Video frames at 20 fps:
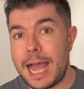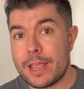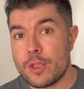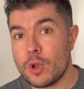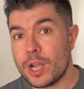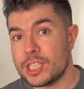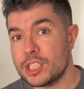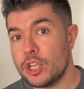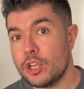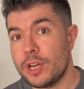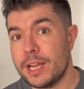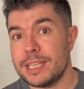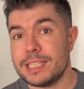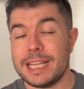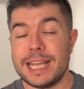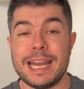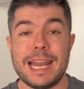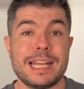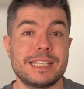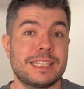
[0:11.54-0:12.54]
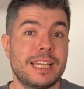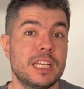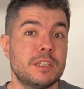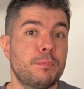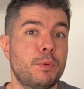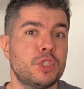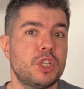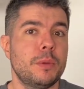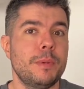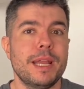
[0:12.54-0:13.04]
Sometimes we
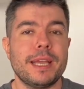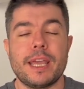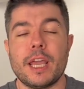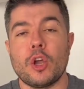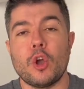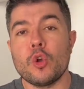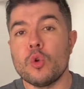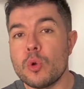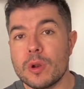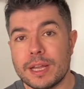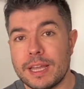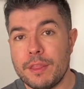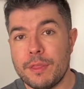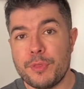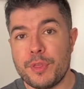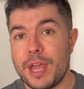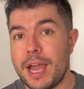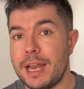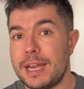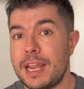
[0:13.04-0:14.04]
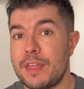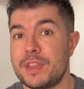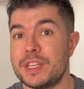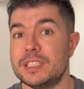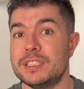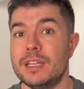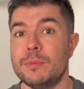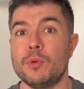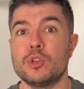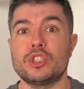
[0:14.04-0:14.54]
urgently need our number but can't
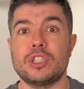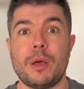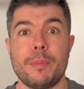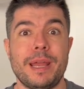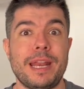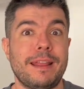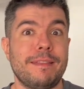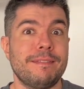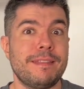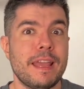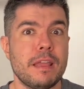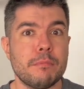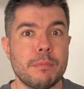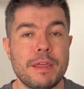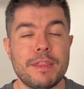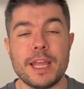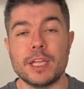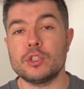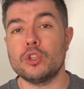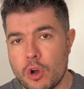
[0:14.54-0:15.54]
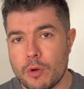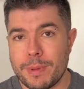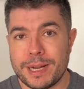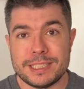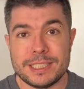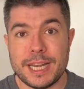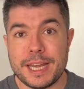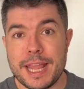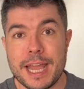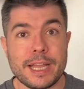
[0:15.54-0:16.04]
access it for some reason.
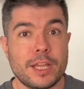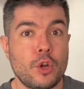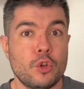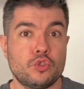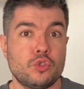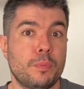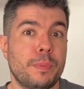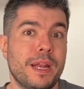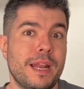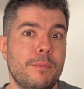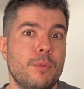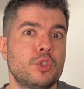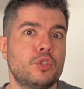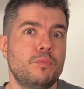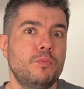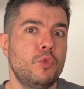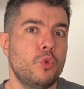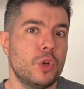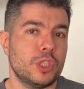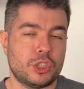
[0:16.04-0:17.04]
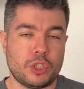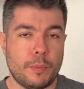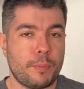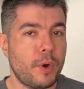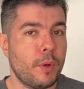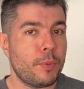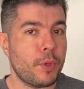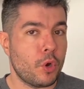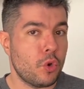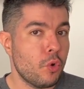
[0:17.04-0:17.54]
Normally we'd know our own number
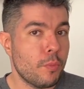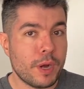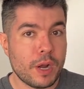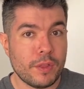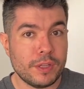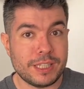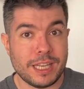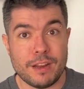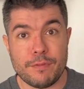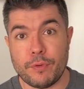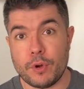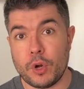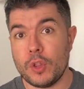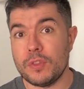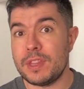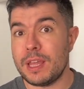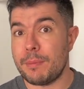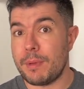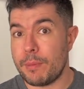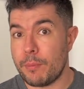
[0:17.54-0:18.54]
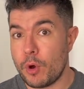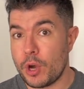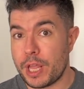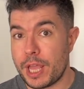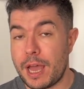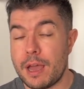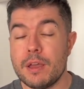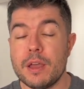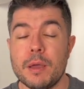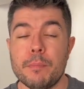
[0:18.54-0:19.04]
by heart, but if not,
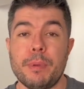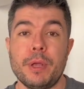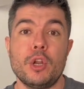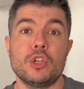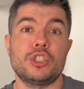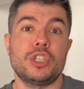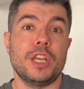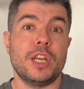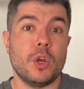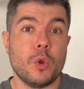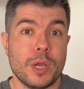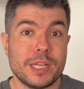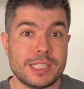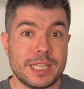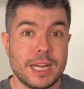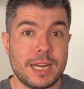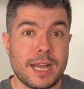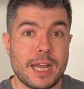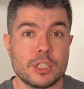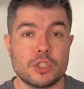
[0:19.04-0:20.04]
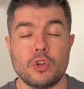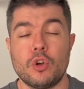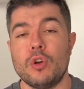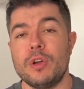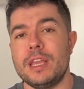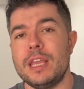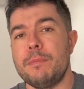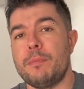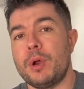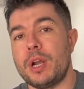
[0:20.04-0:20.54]
and we can't check our phone
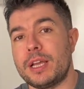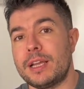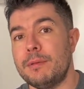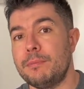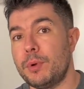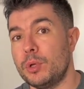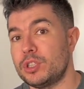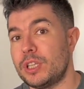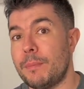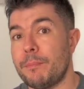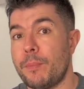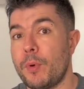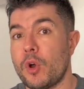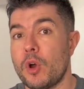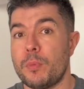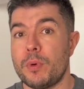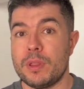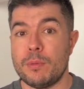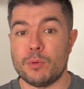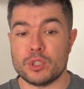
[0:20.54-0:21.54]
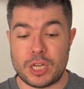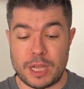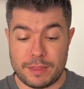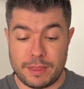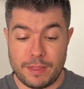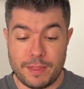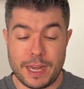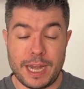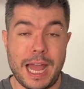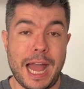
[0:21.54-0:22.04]
contract or call someone else because
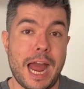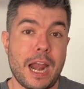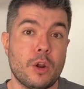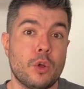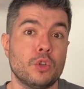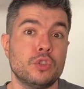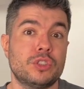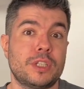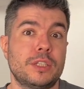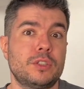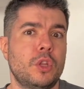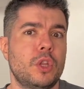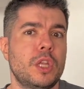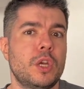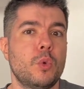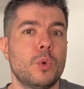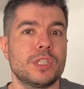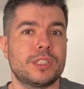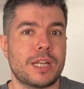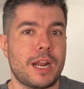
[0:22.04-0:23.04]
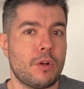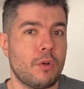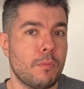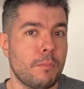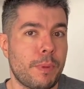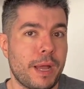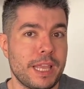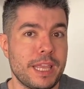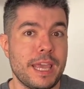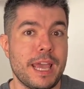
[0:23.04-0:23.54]
we're out of credit to ask them
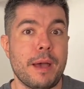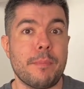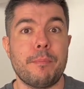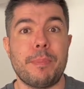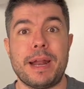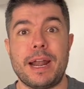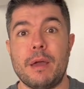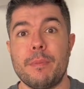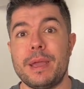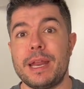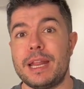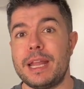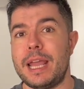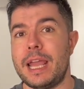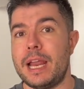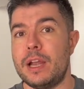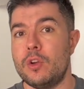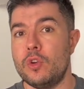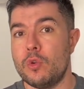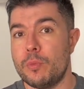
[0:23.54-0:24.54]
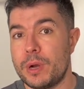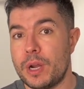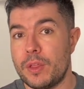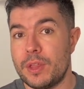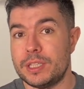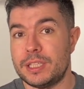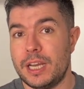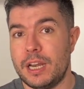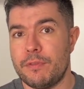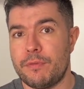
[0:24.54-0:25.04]
for our number, we're going to
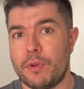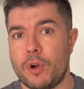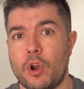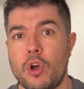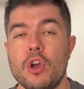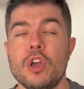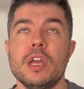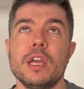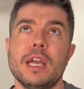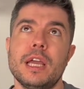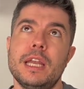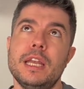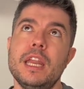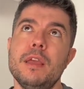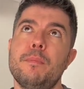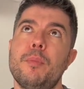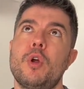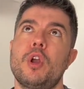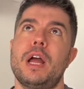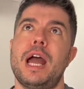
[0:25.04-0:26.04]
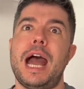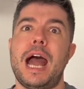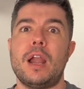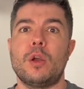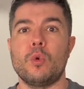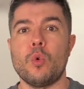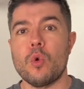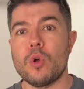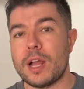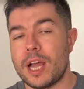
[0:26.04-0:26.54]
see how to find our phone number
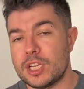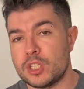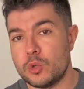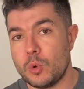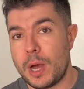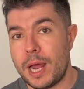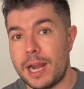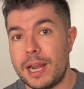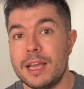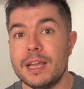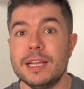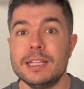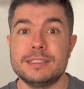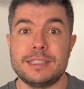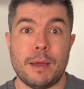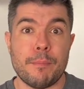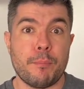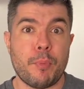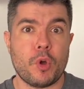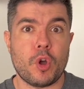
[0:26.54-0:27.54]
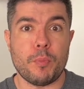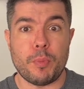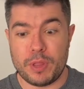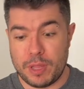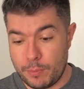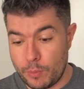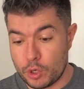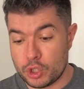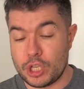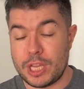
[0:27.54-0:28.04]
without needing credit to
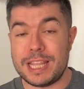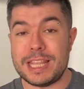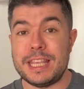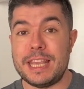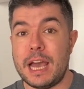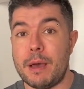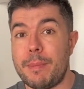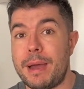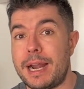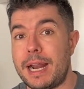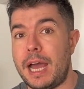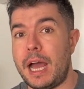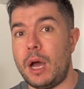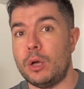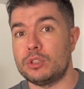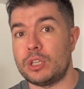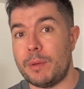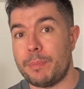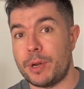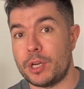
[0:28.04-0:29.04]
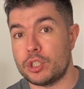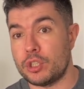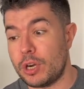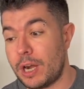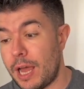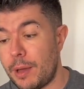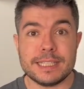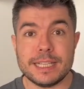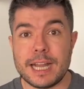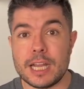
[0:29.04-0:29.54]
call or mobile data.
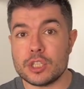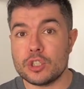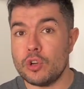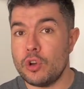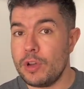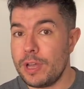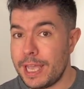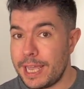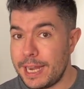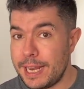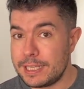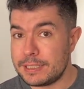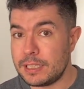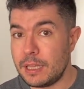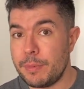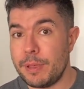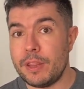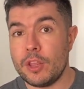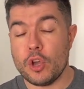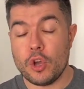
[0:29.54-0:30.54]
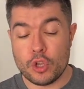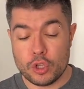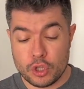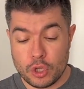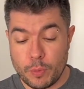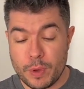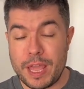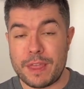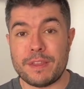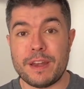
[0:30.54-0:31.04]
I'll show this on
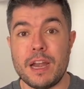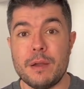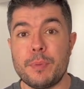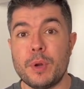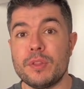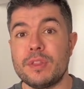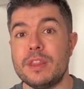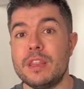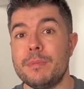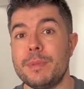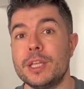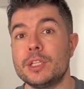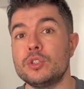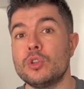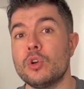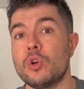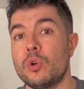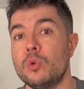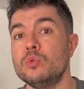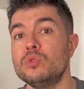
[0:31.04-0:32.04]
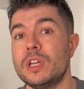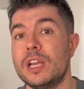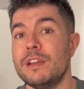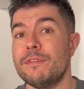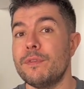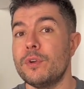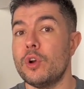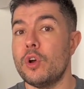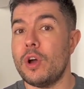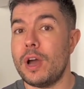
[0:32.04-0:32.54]
Android, but there's a link
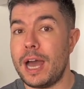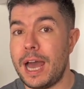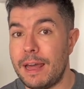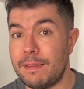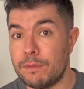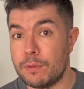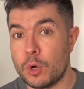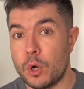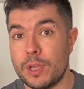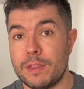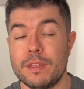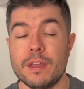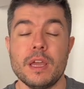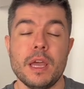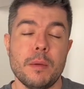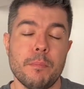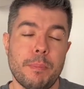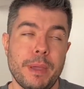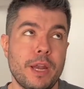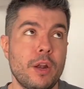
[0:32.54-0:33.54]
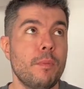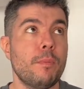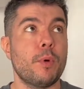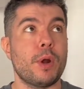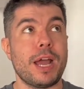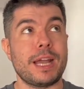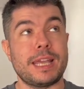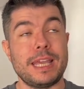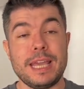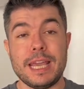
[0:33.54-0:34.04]
above for the iPhone
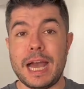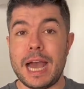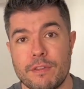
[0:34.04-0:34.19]
process.